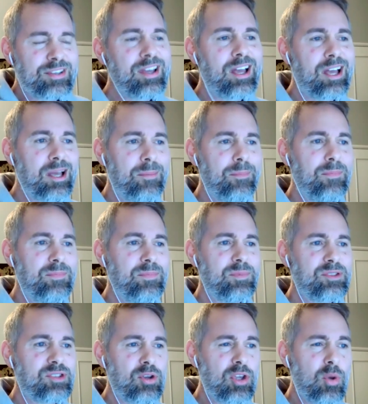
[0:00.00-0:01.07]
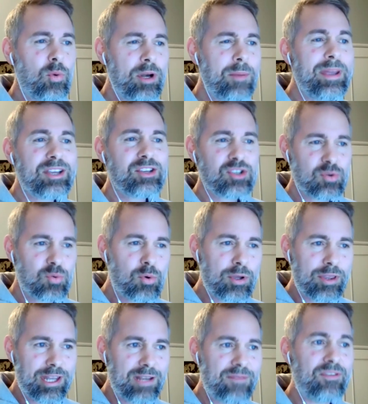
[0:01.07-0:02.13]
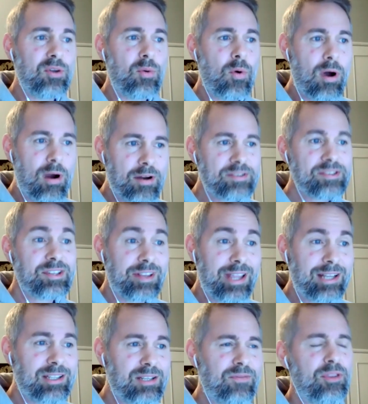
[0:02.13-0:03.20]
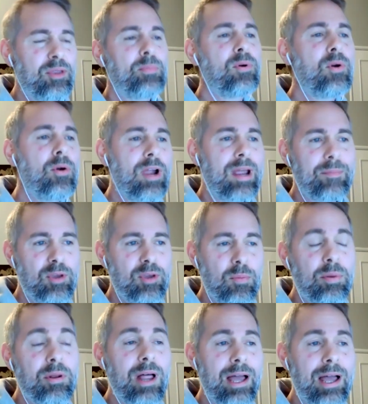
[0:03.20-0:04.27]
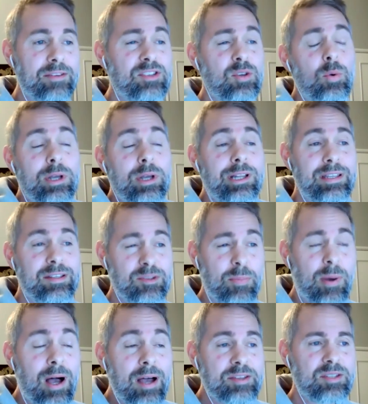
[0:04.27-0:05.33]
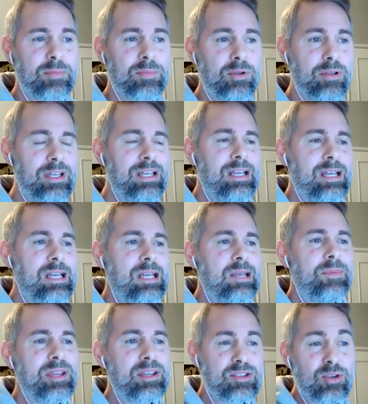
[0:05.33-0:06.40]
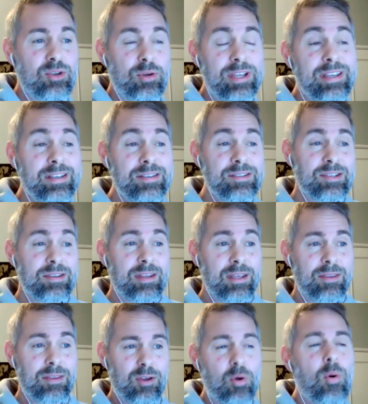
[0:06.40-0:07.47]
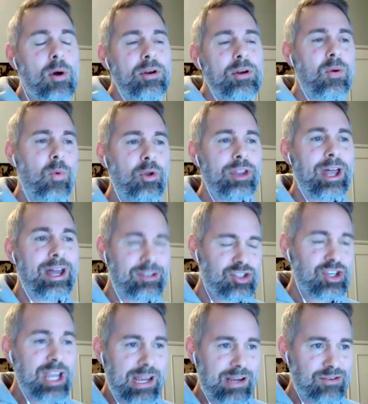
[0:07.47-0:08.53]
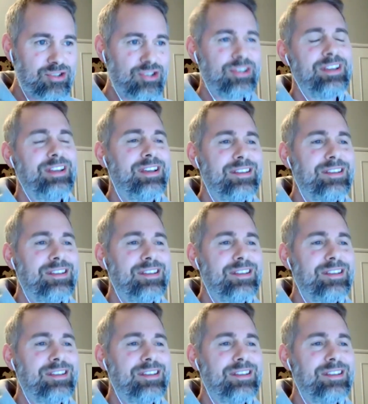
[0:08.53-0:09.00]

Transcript: Um, so you want to make sure that if you are selected for the program, you apply as quickly as possible, because there is the the quota will not change.